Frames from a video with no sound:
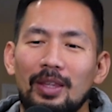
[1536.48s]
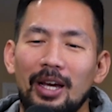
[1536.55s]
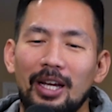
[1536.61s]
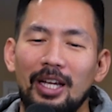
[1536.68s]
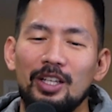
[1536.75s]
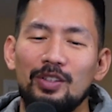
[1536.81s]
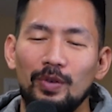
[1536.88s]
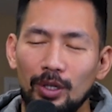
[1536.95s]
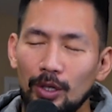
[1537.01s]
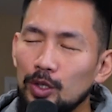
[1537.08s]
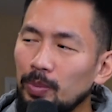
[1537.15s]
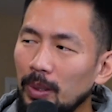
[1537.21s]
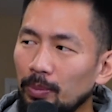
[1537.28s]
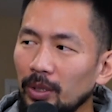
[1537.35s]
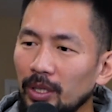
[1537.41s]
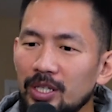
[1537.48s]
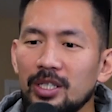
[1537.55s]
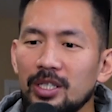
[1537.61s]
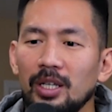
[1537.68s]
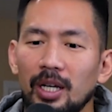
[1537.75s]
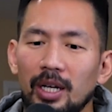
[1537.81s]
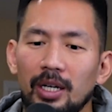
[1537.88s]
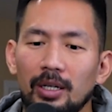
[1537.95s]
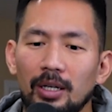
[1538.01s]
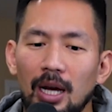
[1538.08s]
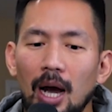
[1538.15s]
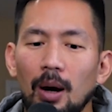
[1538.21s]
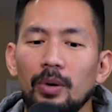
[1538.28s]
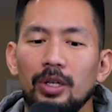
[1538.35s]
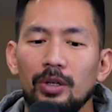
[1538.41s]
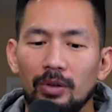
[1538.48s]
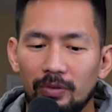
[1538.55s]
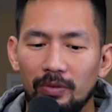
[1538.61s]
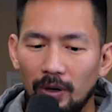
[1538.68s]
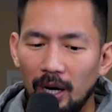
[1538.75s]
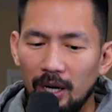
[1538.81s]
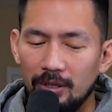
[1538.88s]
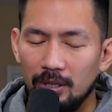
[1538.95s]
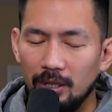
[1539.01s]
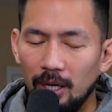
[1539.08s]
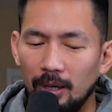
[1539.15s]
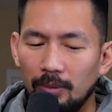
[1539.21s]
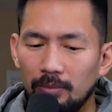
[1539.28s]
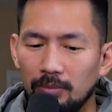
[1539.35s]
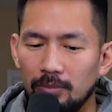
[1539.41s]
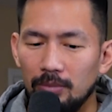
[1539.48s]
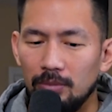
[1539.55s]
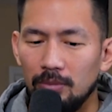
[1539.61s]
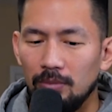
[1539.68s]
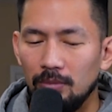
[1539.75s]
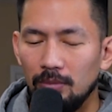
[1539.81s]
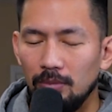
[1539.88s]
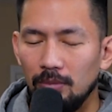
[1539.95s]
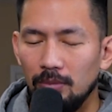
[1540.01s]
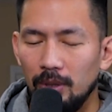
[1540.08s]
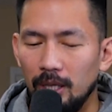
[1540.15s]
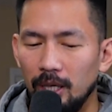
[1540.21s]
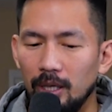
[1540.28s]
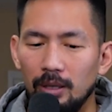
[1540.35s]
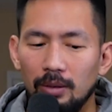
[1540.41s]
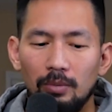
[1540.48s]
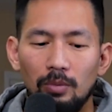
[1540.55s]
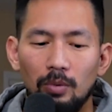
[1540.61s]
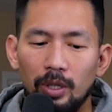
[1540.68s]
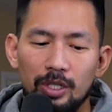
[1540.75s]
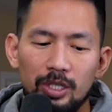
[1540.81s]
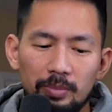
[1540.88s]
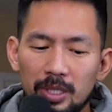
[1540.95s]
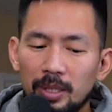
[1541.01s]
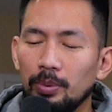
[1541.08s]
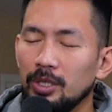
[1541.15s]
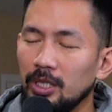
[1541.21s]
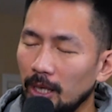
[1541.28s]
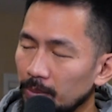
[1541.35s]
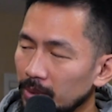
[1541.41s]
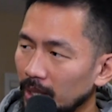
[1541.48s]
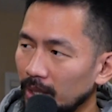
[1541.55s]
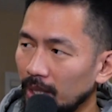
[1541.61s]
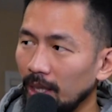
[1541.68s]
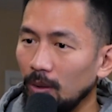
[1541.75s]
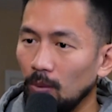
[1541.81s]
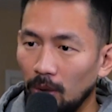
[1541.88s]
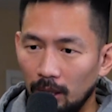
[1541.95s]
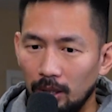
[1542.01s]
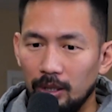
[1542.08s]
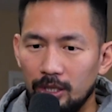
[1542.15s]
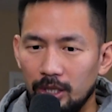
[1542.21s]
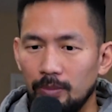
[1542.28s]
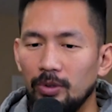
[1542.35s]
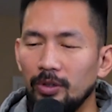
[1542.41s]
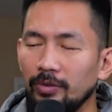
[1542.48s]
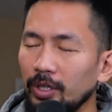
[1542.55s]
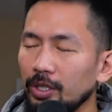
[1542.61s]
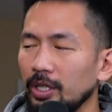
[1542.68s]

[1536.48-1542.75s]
I guess for those people listening, how would you advise them in what are some simple tips that they can work on to improve their